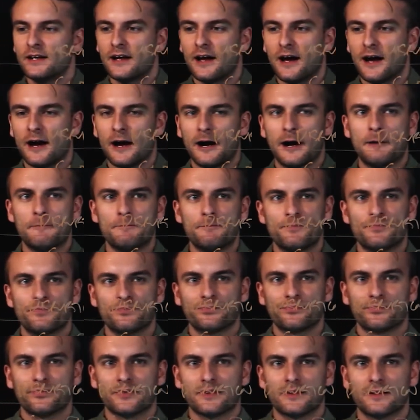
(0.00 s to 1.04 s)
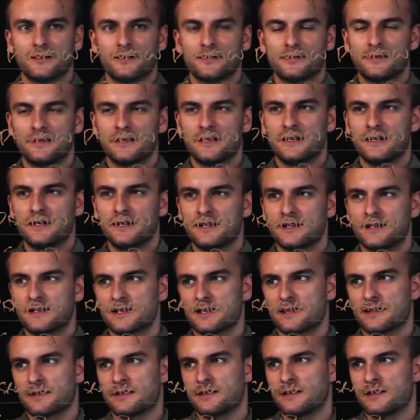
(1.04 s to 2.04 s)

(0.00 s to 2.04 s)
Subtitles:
the